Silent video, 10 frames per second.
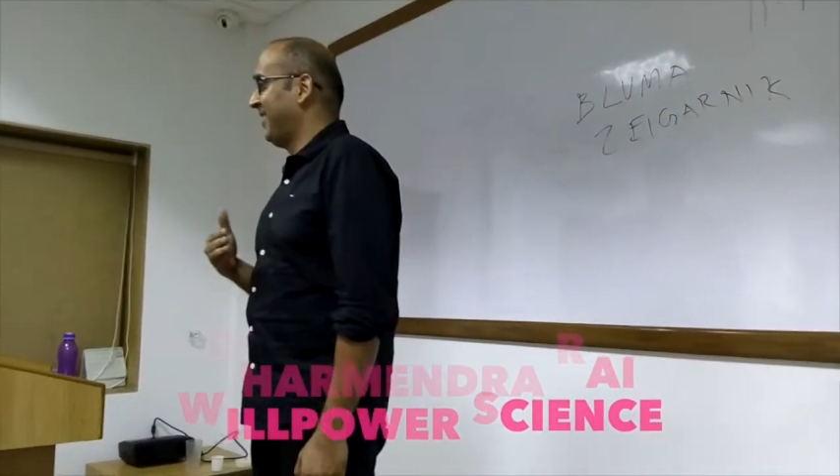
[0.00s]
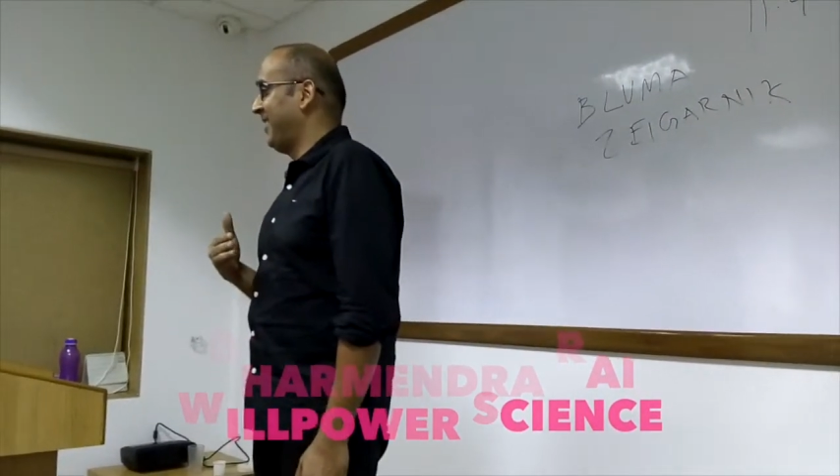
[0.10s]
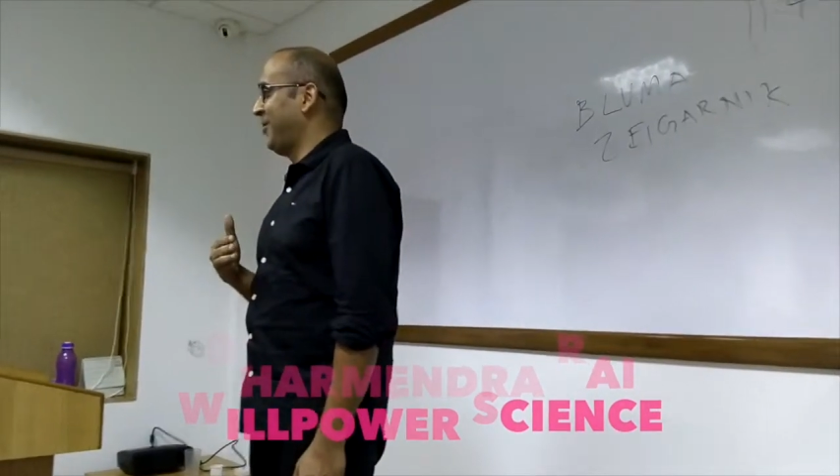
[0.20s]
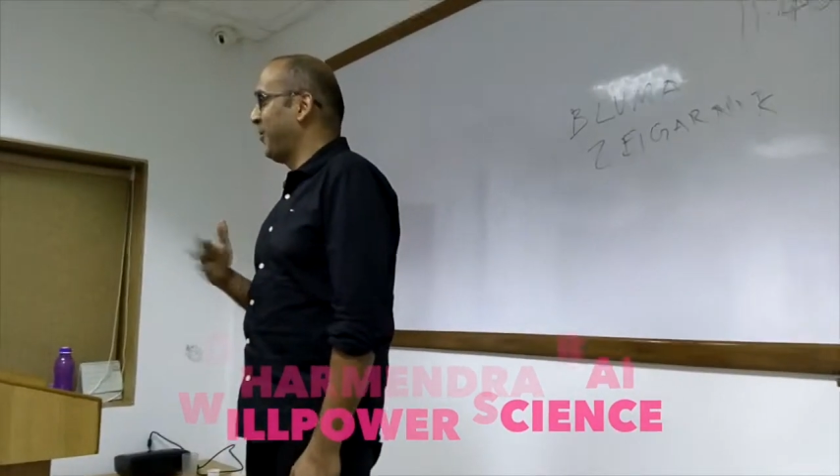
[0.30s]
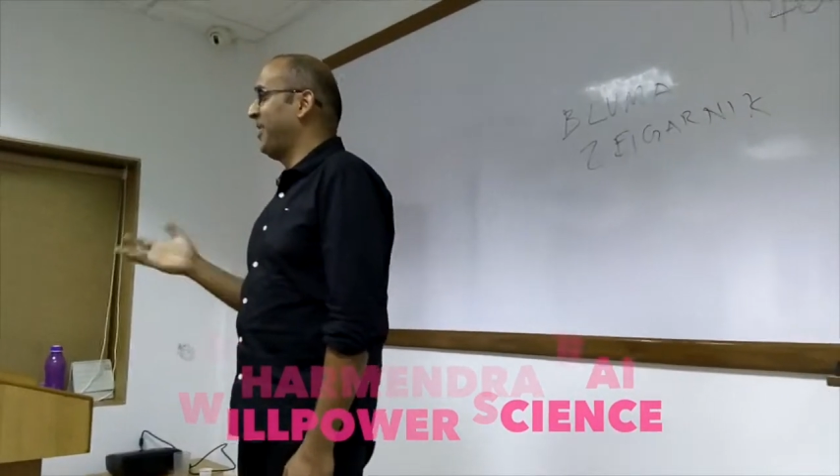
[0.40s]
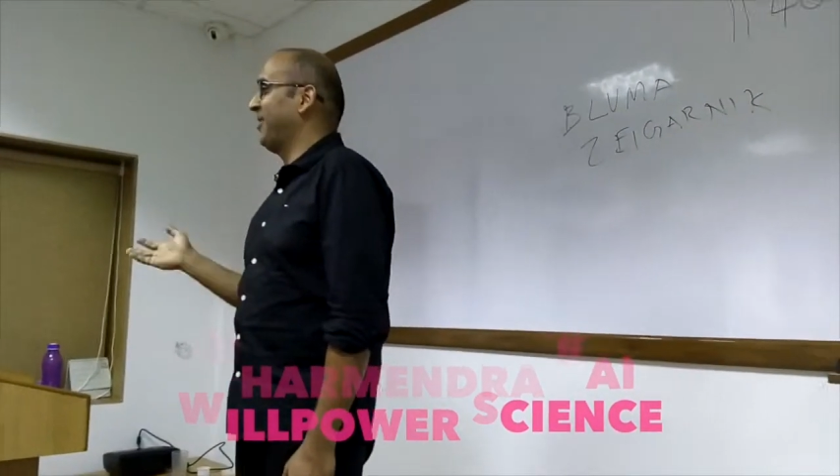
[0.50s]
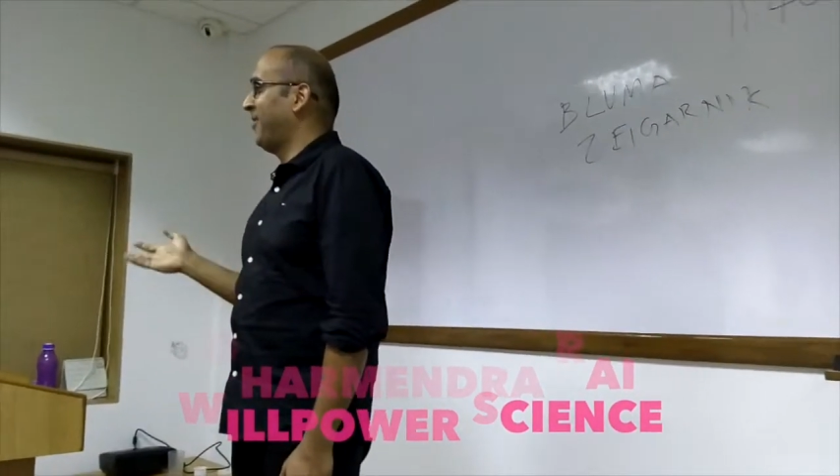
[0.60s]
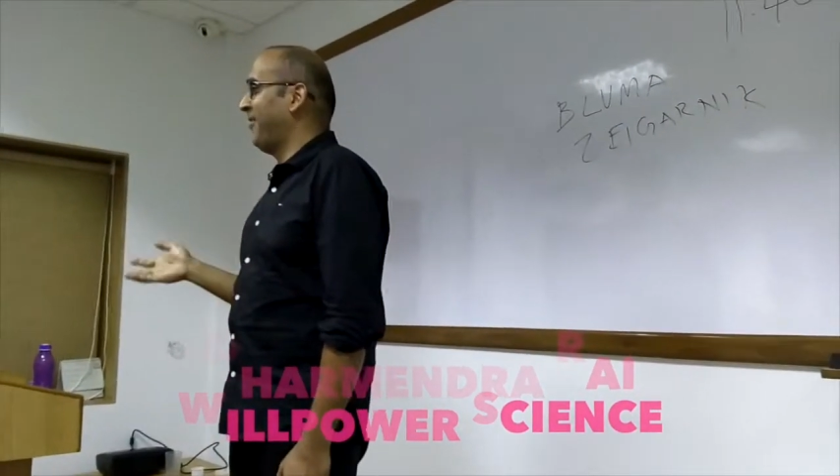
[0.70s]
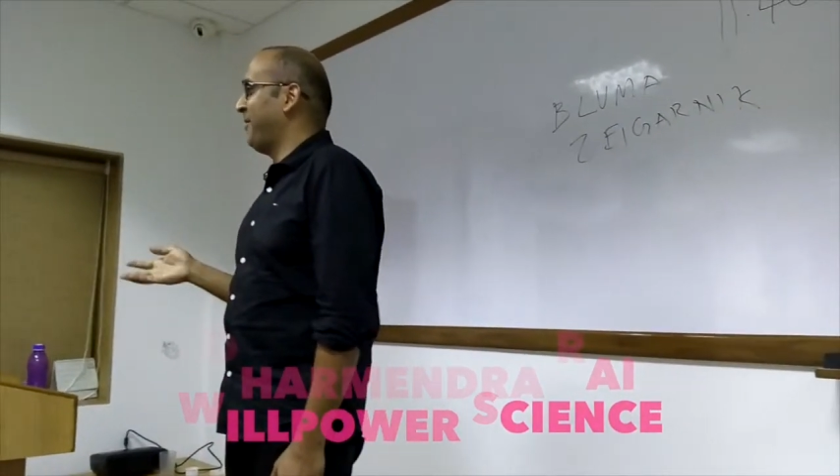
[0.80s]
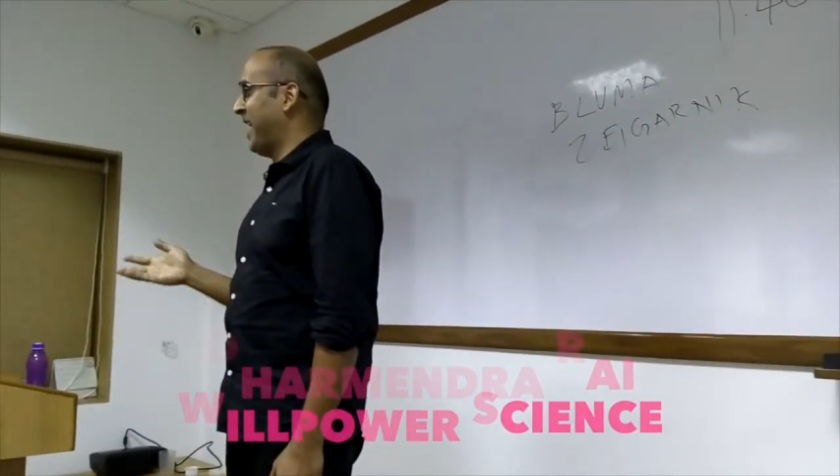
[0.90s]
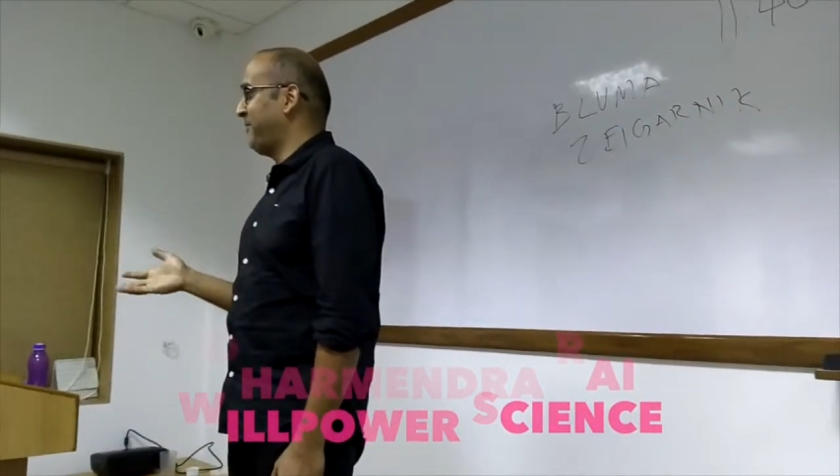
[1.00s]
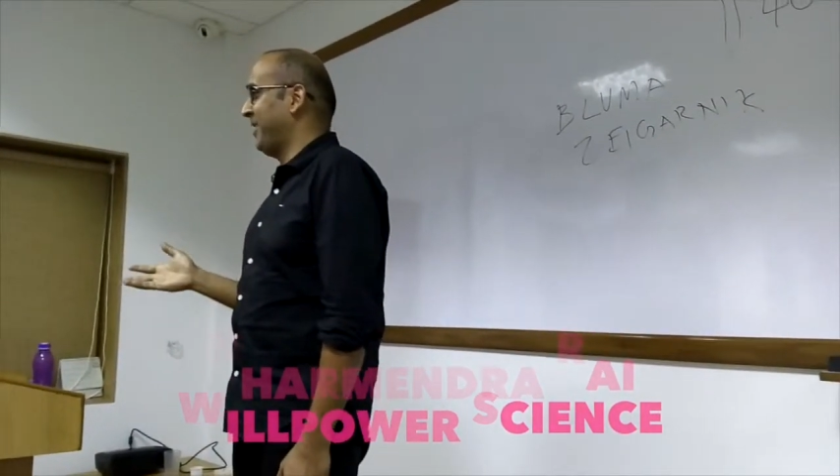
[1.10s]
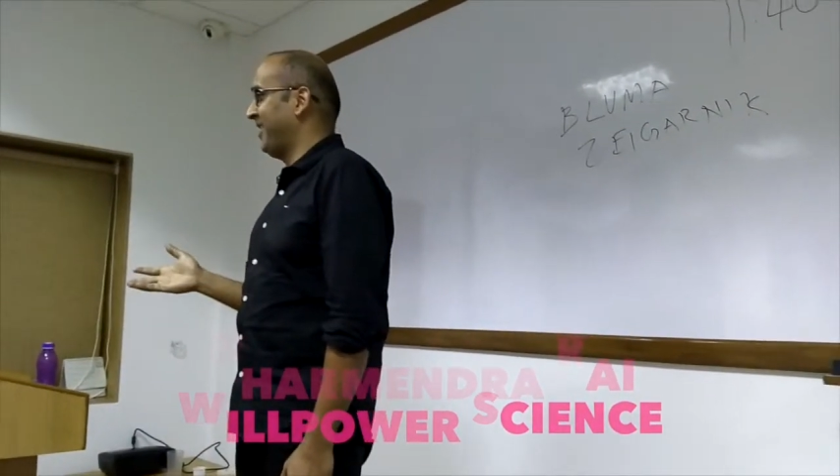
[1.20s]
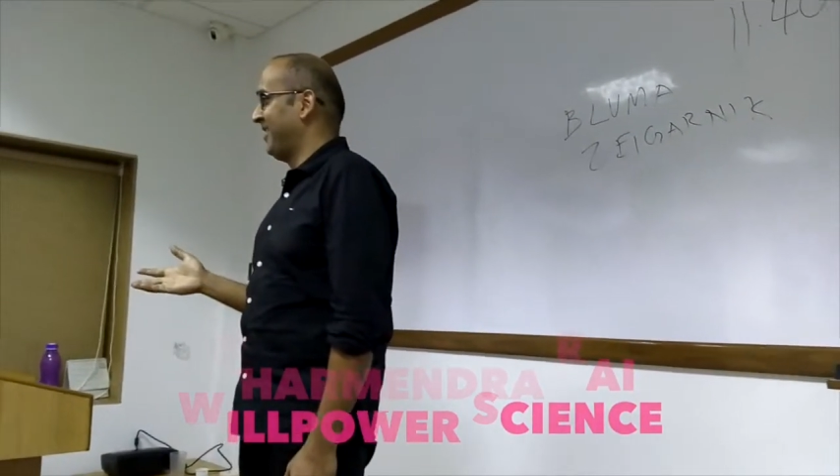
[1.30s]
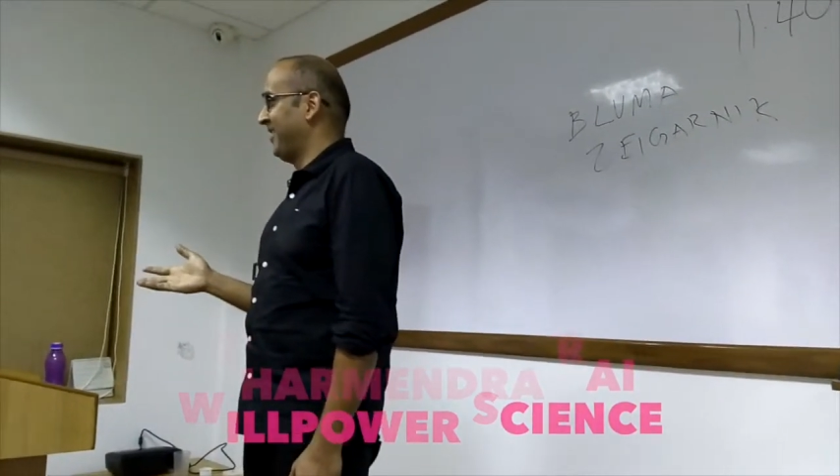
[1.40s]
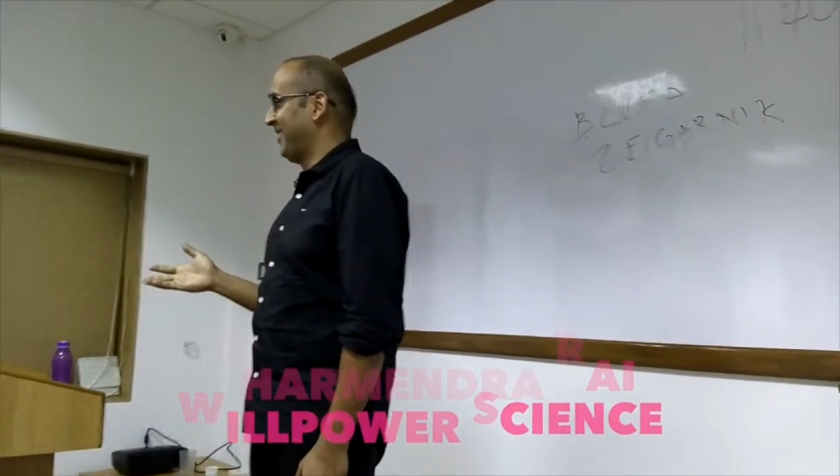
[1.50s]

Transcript: Then nobody in the world will be happy.